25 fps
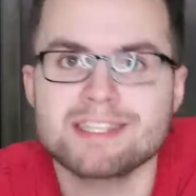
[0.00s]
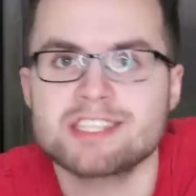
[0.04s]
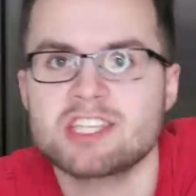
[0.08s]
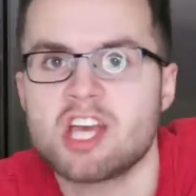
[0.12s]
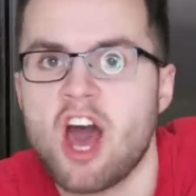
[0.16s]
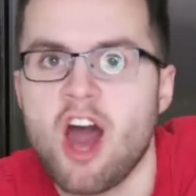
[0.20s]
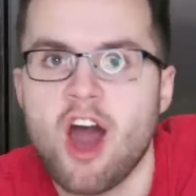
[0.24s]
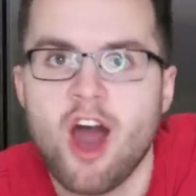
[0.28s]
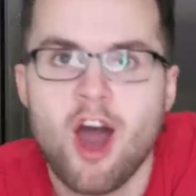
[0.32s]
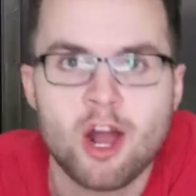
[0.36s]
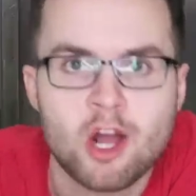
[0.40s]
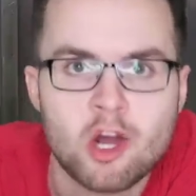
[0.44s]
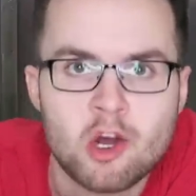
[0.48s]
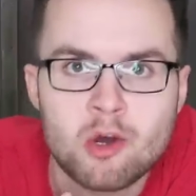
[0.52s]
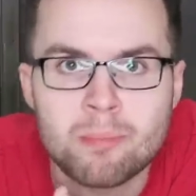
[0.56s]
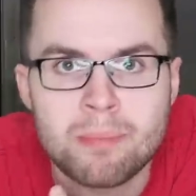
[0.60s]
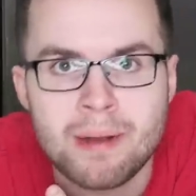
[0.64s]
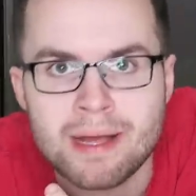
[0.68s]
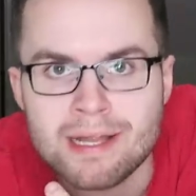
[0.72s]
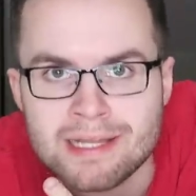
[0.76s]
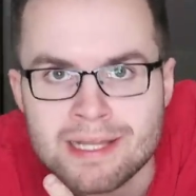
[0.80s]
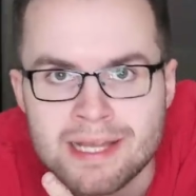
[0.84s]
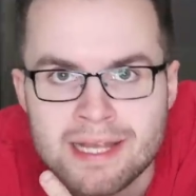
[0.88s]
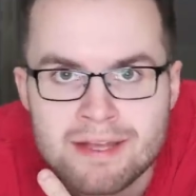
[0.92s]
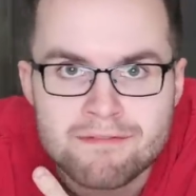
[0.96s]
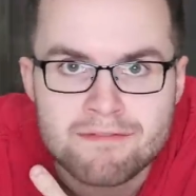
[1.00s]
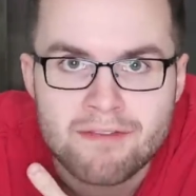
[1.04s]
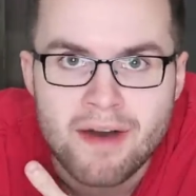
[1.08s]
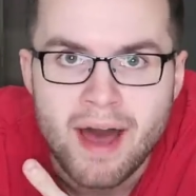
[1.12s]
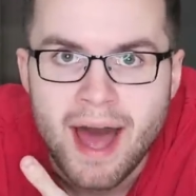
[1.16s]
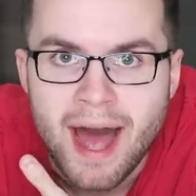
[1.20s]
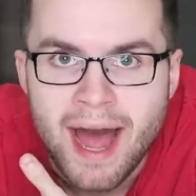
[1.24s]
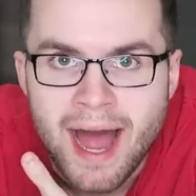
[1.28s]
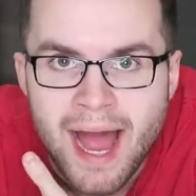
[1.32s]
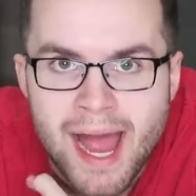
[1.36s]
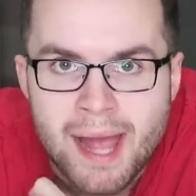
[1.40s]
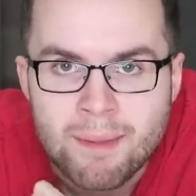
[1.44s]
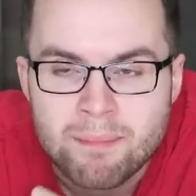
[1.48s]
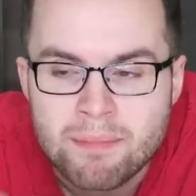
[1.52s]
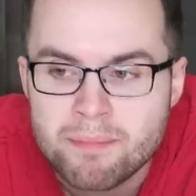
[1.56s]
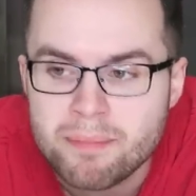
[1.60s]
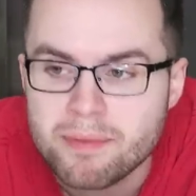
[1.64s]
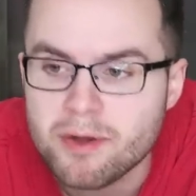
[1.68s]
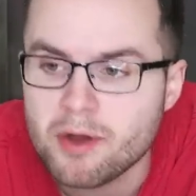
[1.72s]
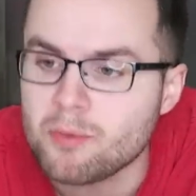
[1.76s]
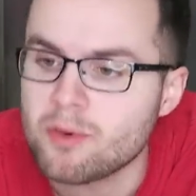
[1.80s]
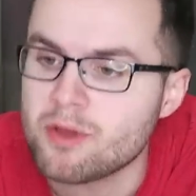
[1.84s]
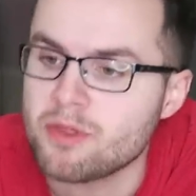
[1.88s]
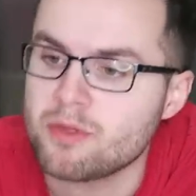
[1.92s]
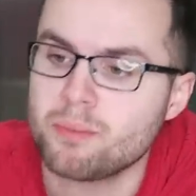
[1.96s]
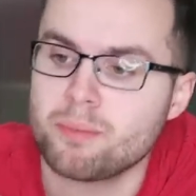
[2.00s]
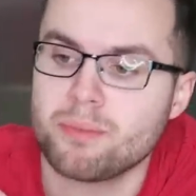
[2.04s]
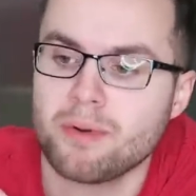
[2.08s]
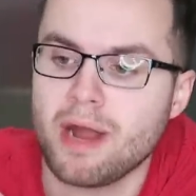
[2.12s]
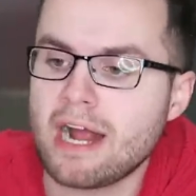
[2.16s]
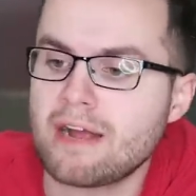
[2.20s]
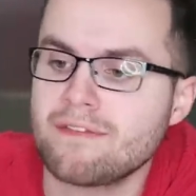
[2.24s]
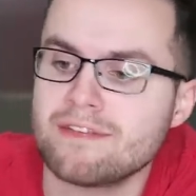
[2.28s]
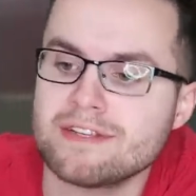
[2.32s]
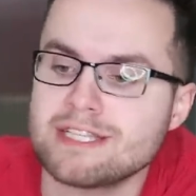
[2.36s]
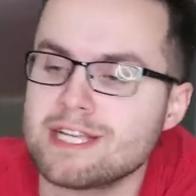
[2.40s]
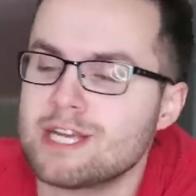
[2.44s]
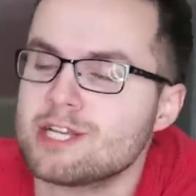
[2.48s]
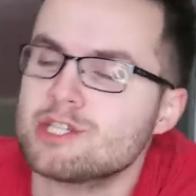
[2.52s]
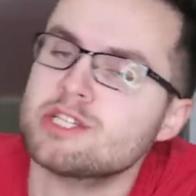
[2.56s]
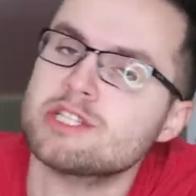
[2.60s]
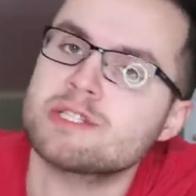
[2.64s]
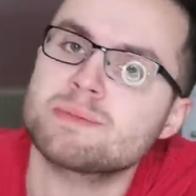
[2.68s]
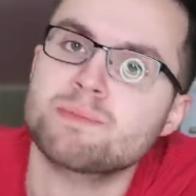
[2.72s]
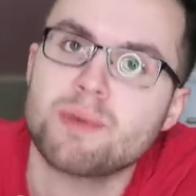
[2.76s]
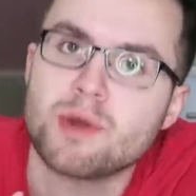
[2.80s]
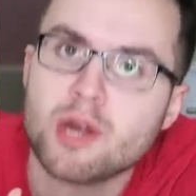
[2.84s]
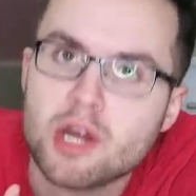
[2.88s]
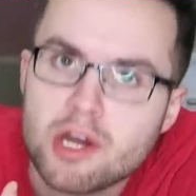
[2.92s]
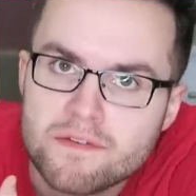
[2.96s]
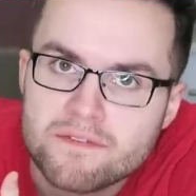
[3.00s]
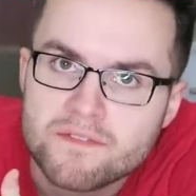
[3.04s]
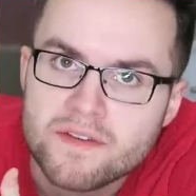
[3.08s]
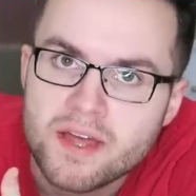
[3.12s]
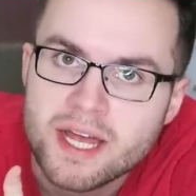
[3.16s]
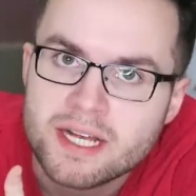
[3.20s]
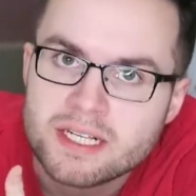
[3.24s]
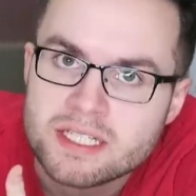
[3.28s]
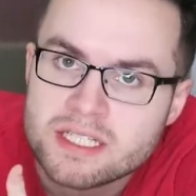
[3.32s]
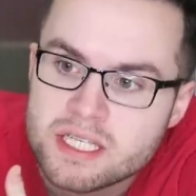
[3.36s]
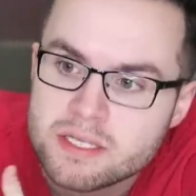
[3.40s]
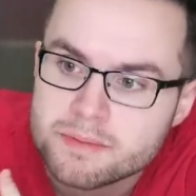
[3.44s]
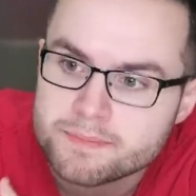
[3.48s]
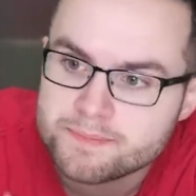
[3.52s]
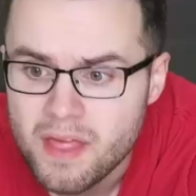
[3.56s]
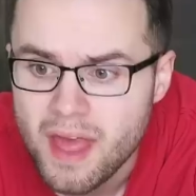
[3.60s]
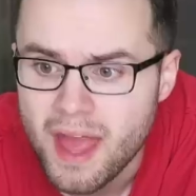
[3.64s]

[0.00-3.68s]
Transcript: Taco Belly vibe, but with breakfast. It's just perfect.